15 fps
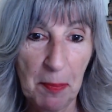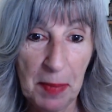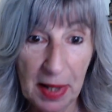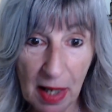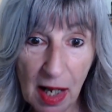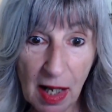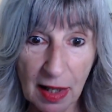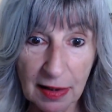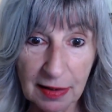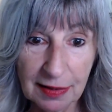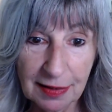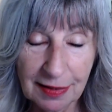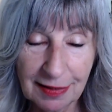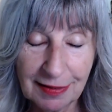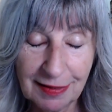
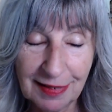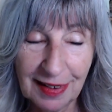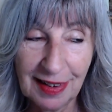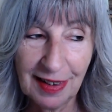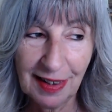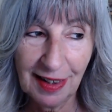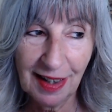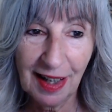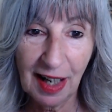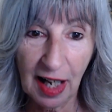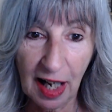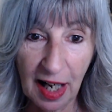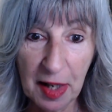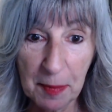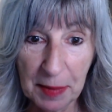because
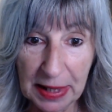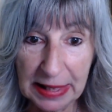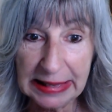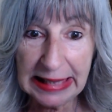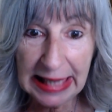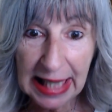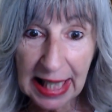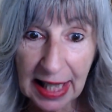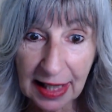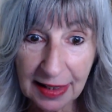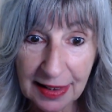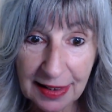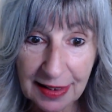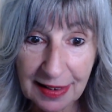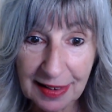I am
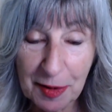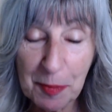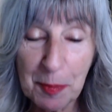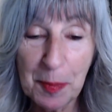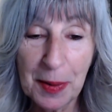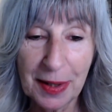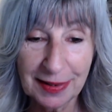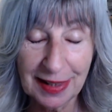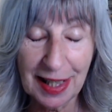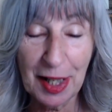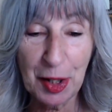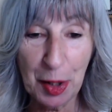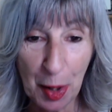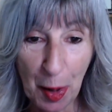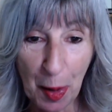content because I
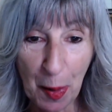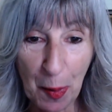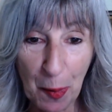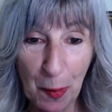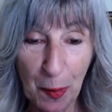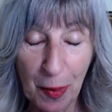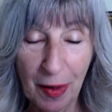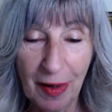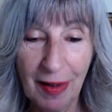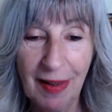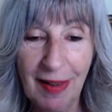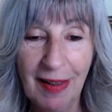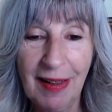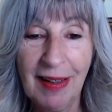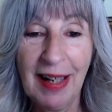know
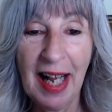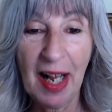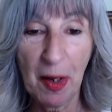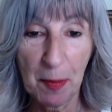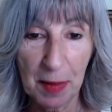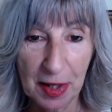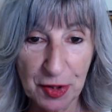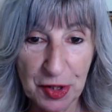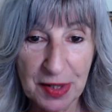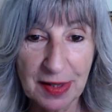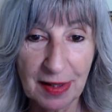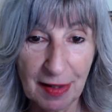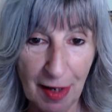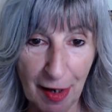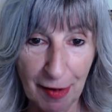how much is
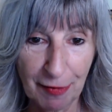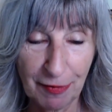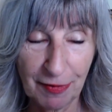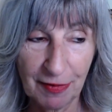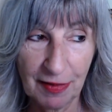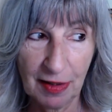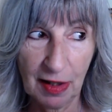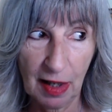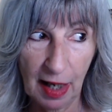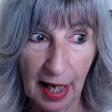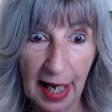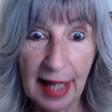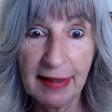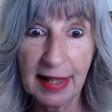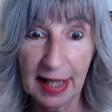enough
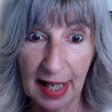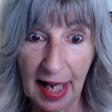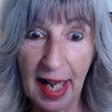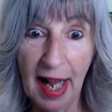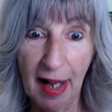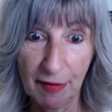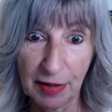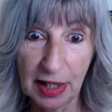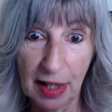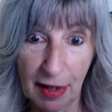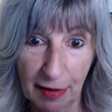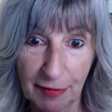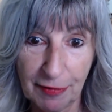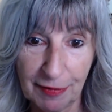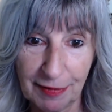and that I have
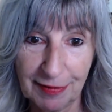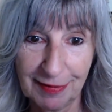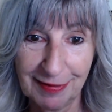enough.